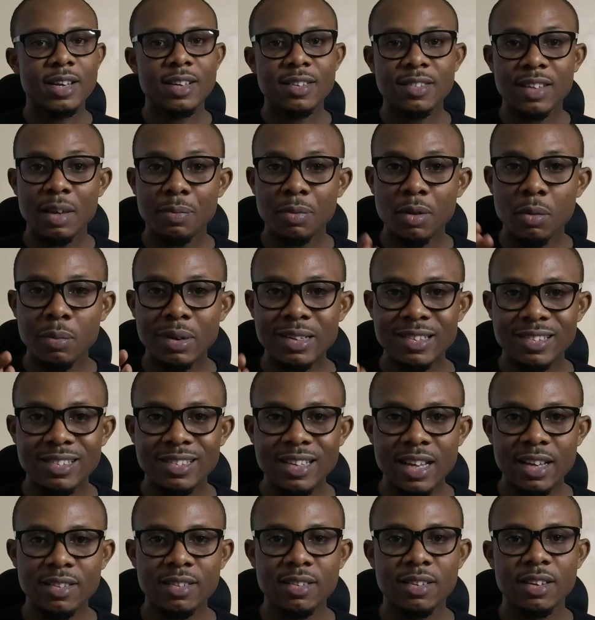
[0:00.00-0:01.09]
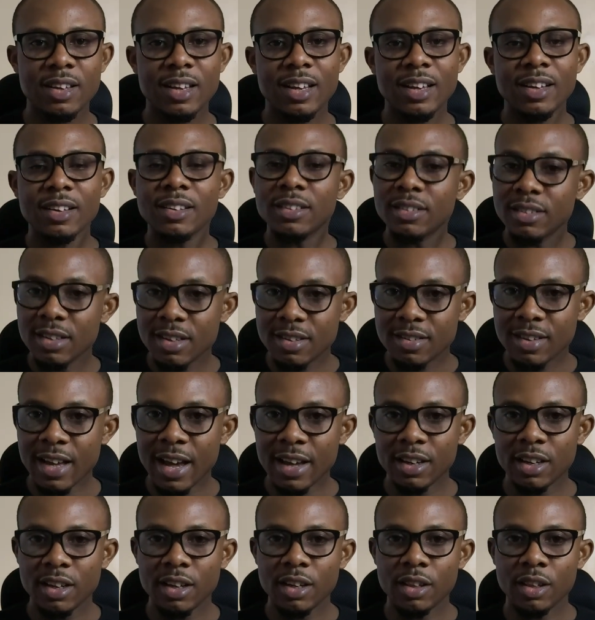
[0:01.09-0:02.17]
Step number 6,
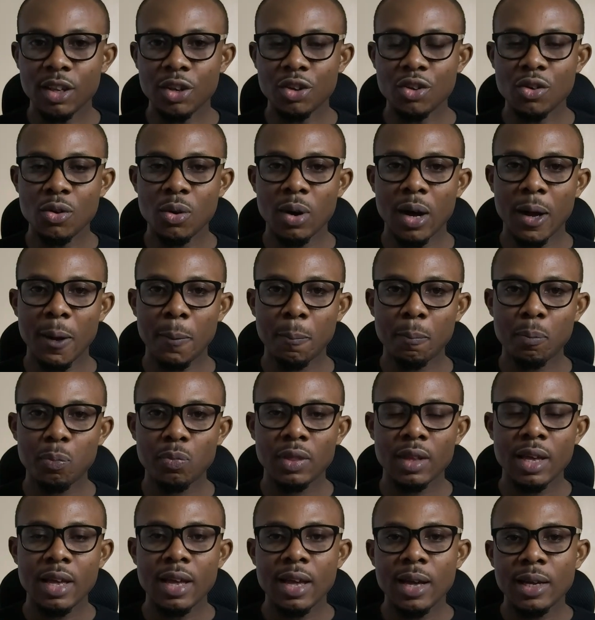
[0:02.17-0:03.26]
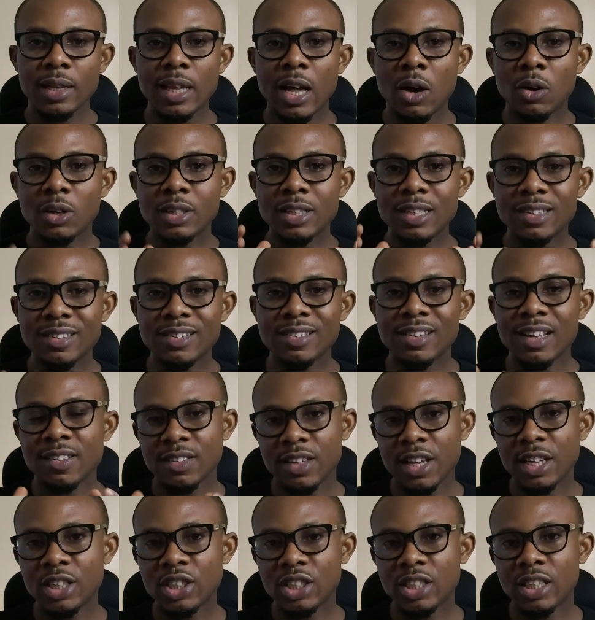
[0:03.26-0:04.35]
design the UI. Now, this is a
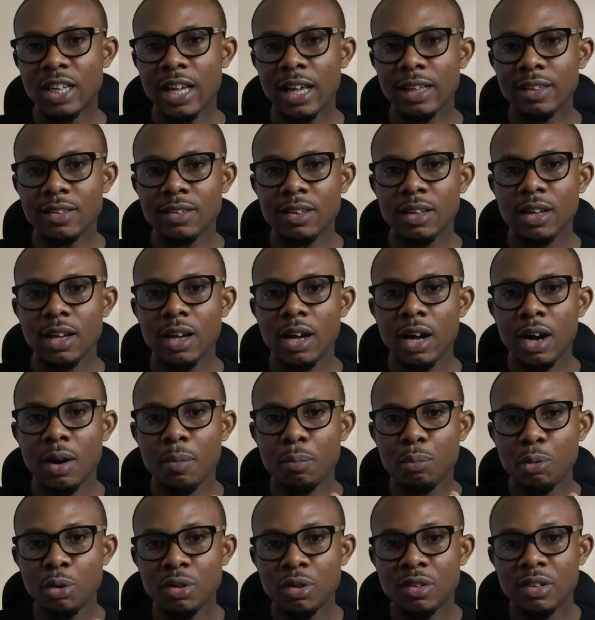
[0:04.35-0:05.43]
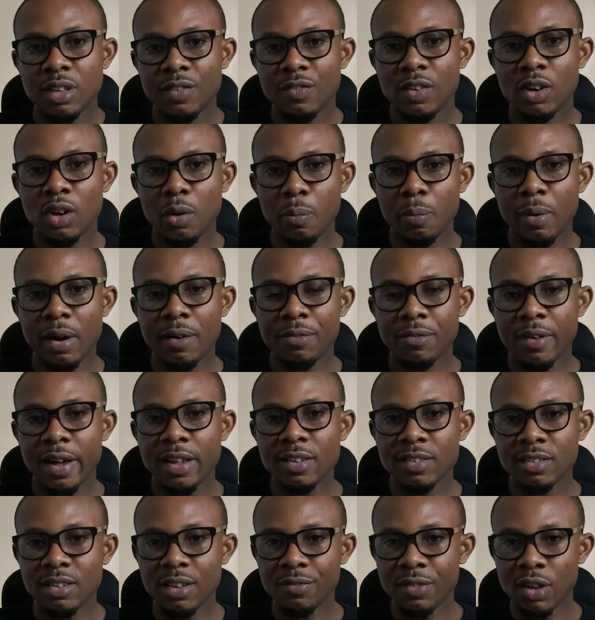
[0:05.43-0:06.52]
stage that most developer
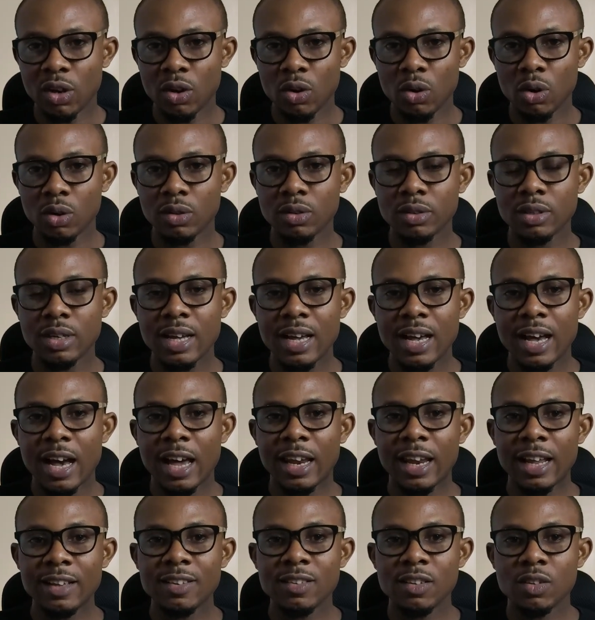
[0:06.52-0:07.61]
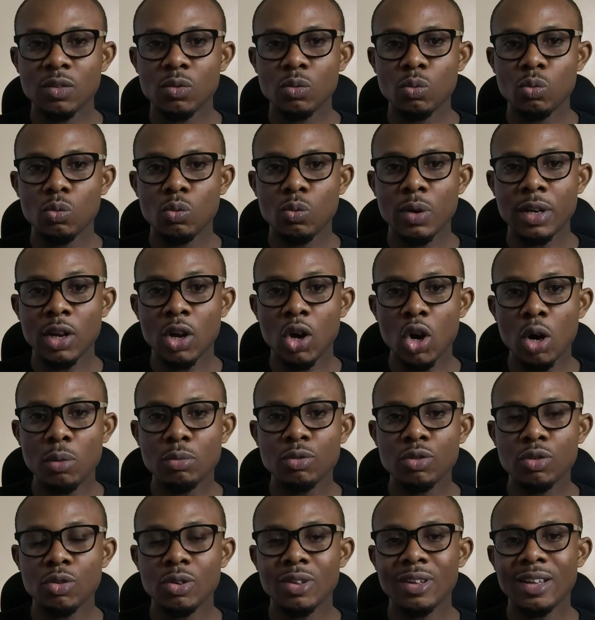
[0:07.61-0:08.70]
finds difficult, and that is when it comes
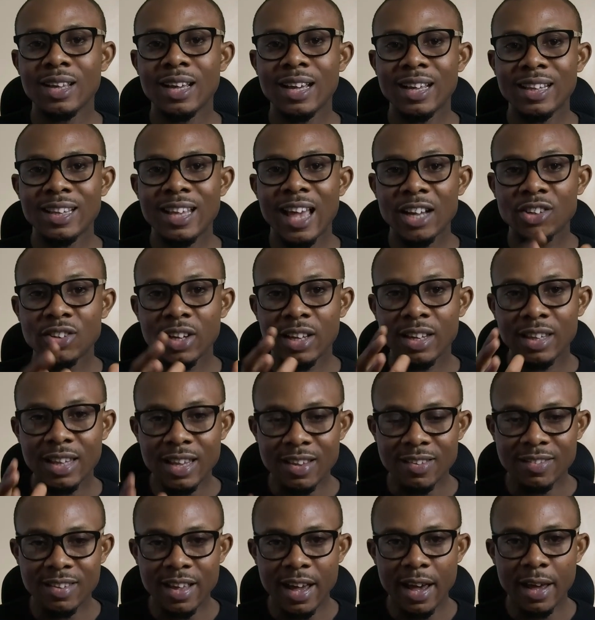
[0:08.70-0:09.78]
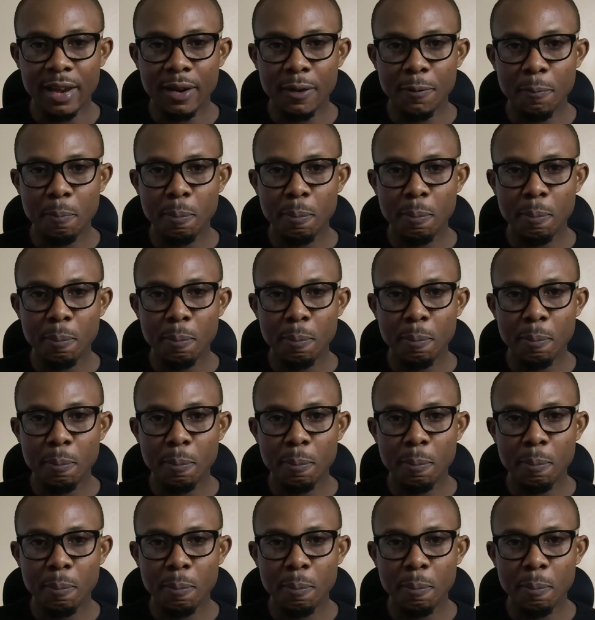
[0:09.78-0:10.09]
to the actual design.